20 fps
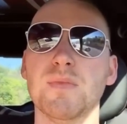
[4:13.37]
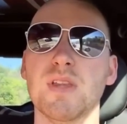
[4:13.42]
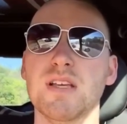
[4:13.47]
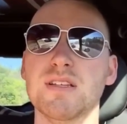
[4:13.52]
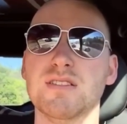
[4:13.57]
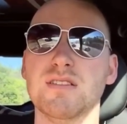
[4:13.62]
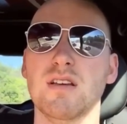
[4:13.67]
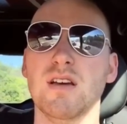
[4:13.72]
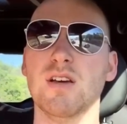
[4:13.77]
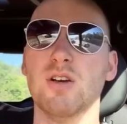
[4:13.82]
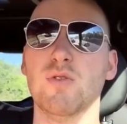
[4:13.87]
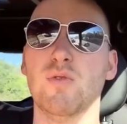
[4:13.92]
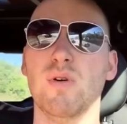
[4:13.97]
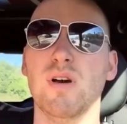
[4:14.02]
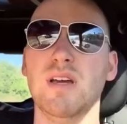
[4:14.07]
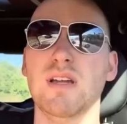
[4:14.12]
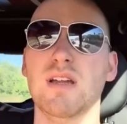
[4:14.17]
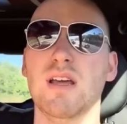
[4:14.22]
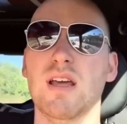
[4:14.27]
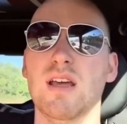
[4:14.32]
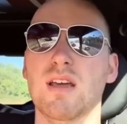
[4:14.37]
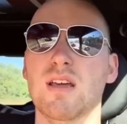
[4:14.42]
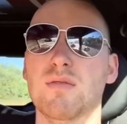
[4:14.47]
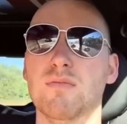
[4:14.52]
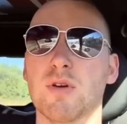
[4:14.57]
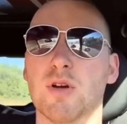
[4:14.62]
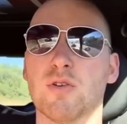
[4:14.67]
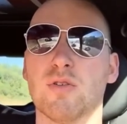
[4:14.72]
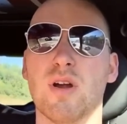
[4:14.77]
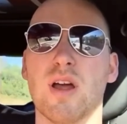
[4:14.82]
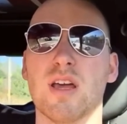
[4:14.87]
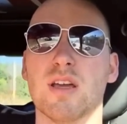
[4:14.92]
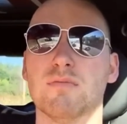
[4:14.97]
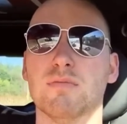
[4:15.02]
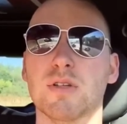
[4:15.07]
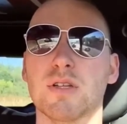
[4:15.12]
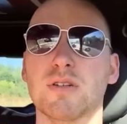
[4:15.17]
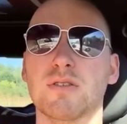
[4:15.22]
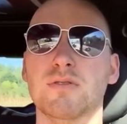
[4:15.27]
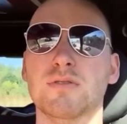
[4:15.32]
it's not quite a Macragge
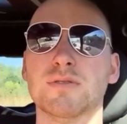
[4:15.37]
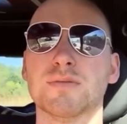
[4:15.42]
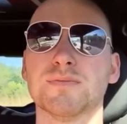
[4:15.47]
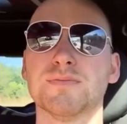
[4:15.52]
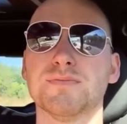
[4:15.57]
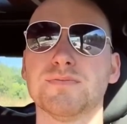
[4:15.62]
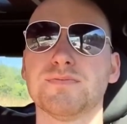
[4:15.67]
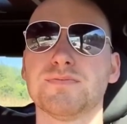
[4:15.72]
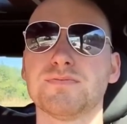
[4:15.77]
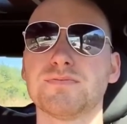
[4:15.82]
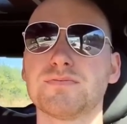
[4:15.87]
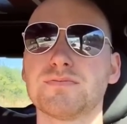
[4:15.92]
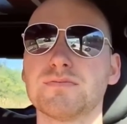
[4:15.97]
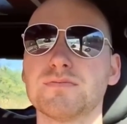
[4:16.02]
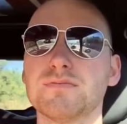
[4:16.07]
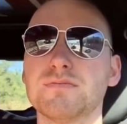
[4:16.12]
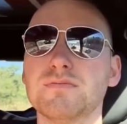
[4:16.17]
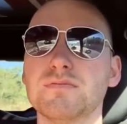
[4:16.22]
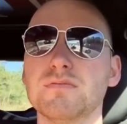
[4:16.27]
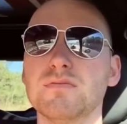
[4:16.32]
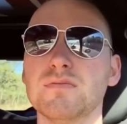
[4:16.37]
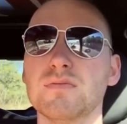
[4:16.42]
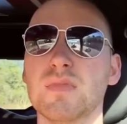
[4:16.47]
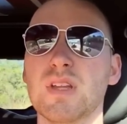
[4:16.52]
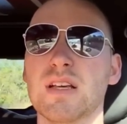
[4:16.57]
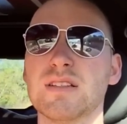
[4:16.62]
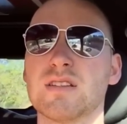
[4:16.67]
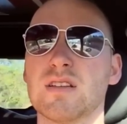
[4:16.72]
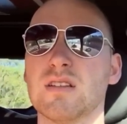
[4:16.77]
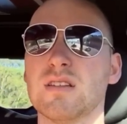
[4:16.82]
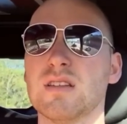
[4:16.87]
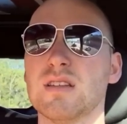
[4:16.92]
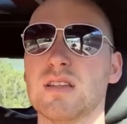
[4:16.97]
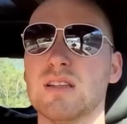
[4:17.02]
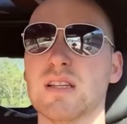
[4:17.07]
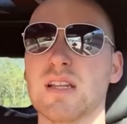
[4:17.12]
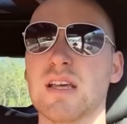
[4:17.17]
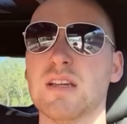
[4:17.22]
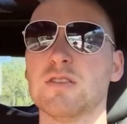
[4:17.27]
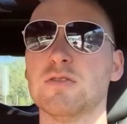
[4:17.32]
blue. It's a
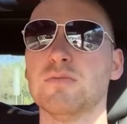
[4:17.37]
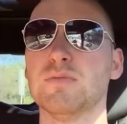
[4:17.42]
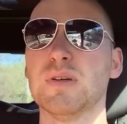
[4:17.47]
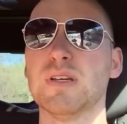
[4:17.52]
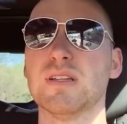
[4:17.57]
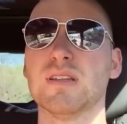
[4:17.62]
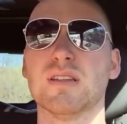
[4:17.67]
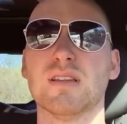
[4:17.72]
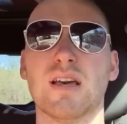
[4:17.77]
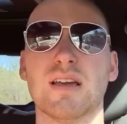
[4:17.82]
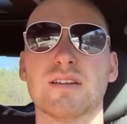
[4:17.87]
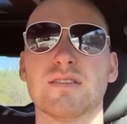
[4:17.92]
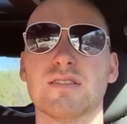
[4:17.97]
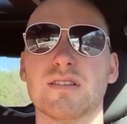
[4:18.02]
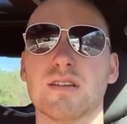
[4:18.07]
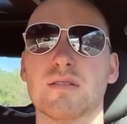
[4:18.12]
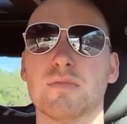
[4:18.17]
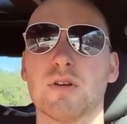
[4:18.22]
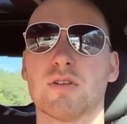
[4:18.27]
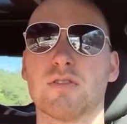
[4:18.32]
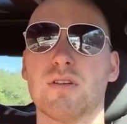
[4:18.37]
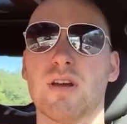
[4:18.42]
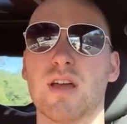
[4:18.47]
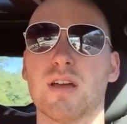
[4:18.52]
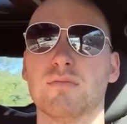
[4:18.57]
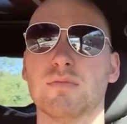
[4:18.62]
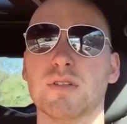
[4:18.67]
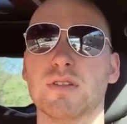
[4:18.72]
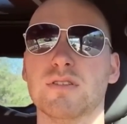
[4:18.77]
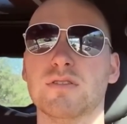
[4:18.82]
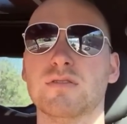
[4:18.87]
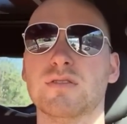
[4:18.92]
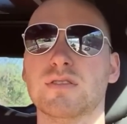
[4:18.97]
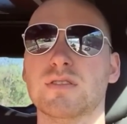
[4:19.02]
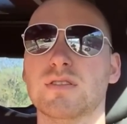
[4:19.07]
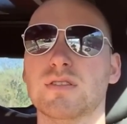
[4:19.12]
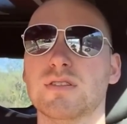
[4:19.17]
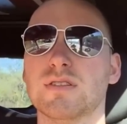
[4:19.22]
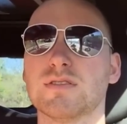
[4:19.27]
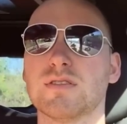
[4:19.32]
little bit lighter than a Macragge blue.
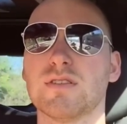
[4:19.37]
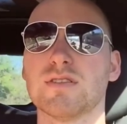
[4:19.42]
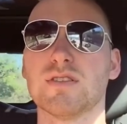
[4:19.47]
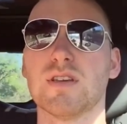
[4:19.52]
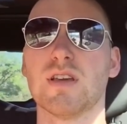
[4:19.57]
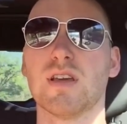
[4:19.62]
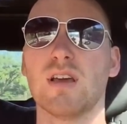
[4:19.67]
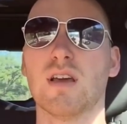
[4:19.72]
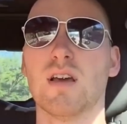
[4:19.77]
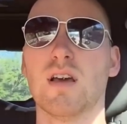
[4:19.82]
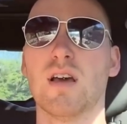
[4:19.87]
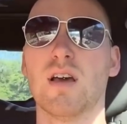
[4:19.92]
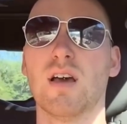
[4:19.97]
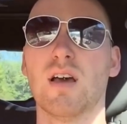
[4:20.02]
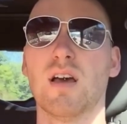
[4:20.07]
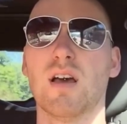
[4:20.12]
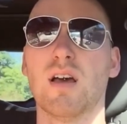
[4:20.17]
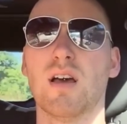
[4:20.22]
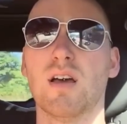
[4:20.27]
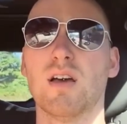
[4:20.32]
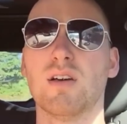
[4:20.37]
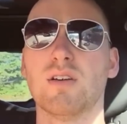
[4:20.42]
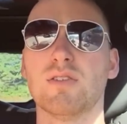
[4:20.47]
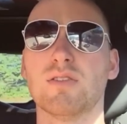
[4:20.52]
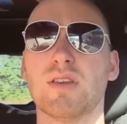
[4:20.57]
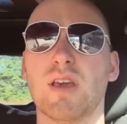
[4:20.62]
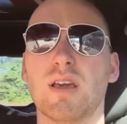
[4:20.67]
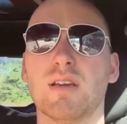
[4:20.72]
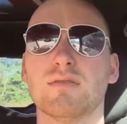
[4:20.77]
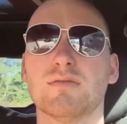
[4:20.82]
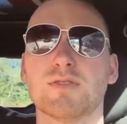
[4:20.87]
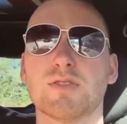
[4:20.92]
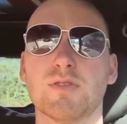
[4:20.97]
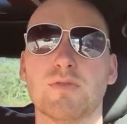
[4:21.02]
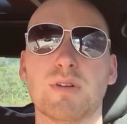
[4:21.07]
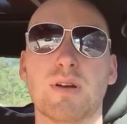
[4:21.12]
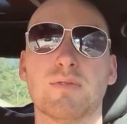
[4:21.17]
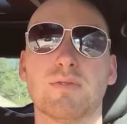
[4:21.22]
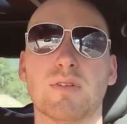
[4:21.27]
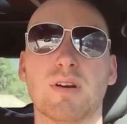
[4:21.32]
So I was like, okay. So
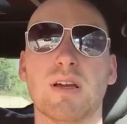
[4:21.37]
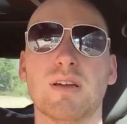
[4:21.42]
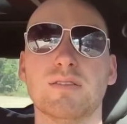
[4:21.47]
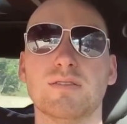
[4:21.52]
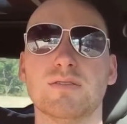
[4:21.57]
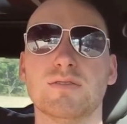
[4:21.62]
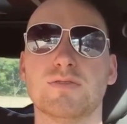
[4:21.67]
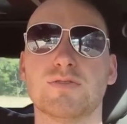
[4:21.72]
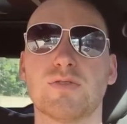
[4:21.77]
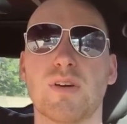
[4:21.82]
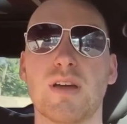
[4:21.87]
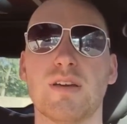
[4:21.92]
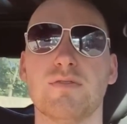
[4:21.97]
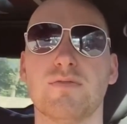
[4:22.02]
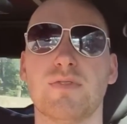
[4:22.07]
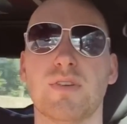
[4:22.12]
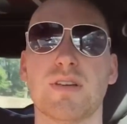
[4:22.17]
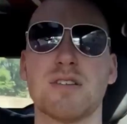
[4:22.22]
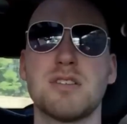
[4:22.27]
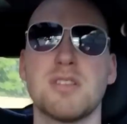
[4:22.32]
whenever I try and fix